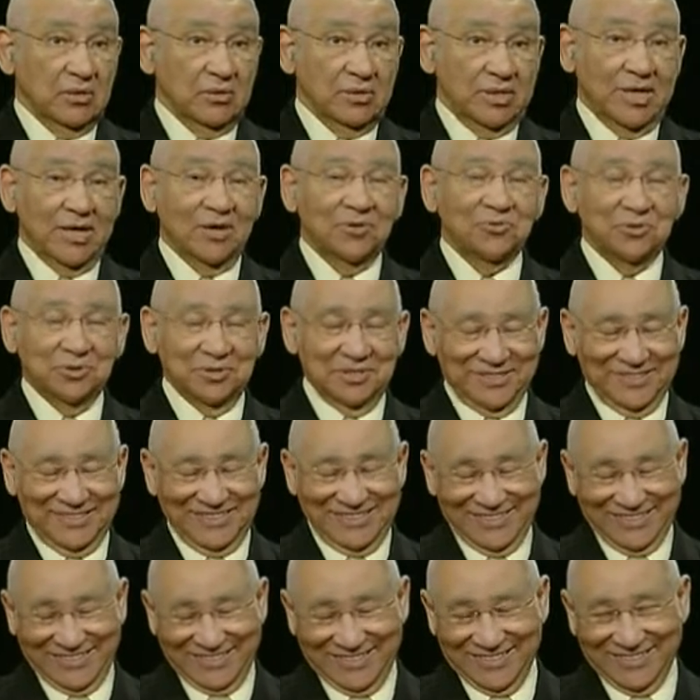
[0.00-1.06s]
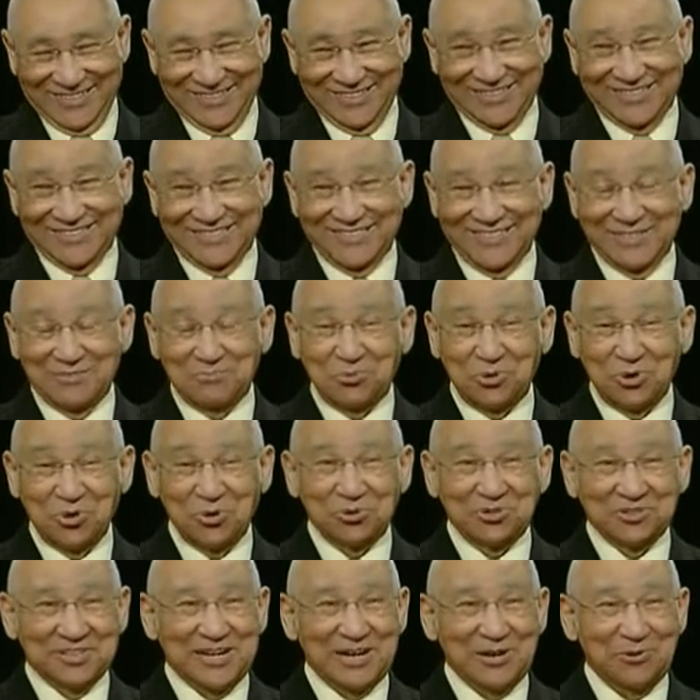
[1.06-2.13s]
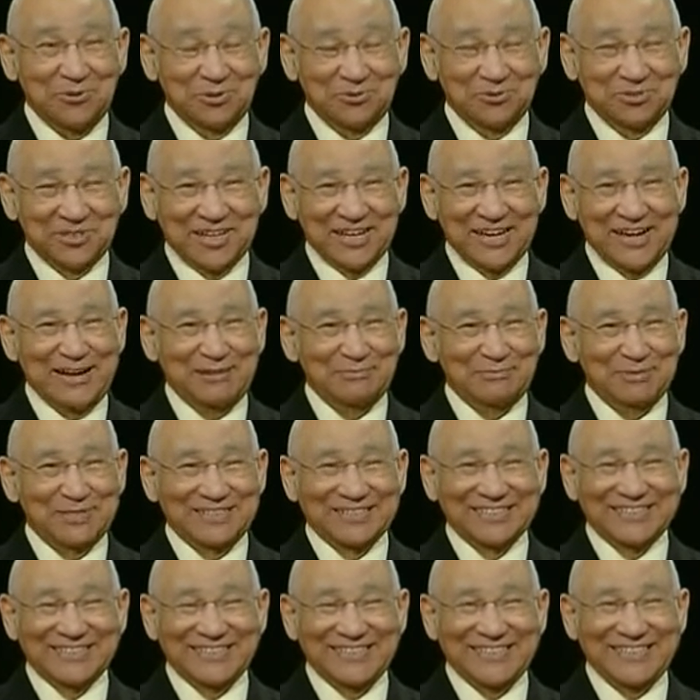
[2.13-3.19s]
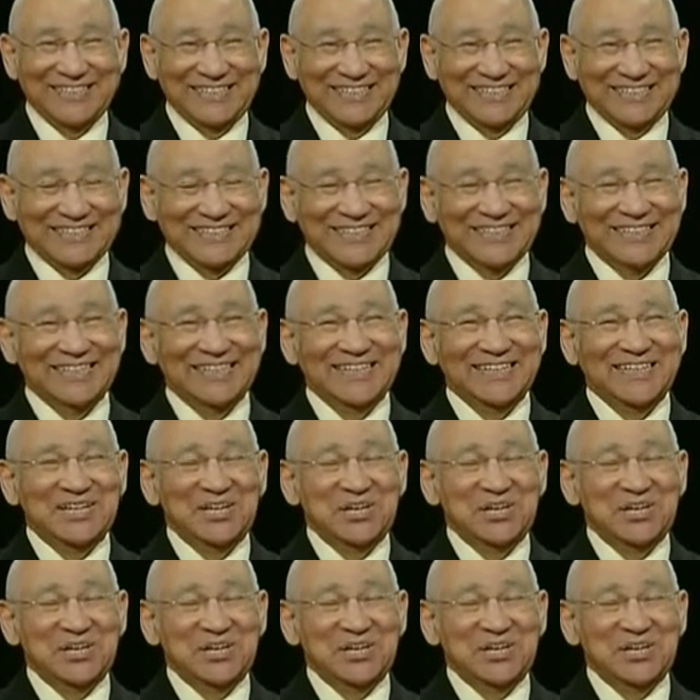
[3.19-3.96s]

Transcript: Yeah, semicolon, however, comma, yes.